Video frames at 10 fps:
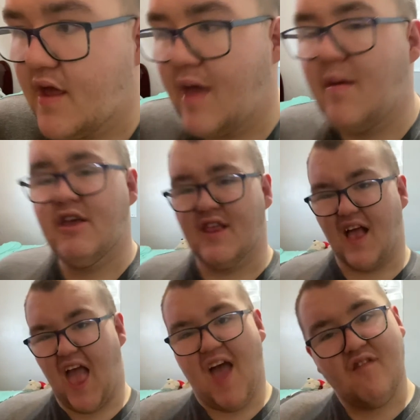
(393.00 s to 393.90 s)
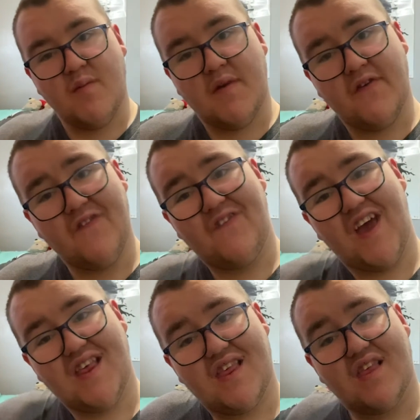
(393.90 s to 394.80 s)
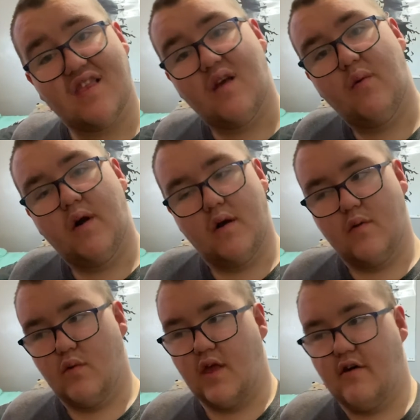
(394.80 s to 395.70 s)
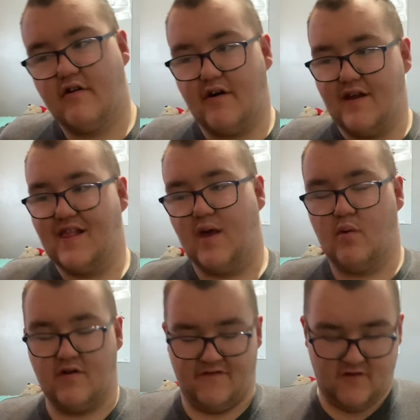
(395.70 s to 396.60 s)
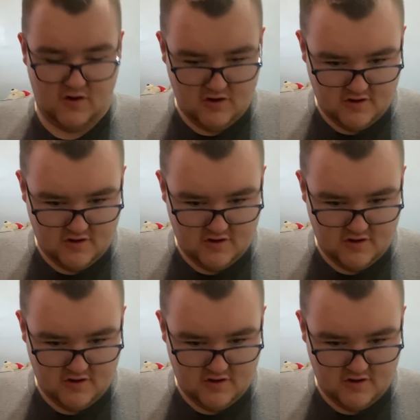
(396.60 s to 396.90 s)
he makes every movie faces where they look like they want to fart.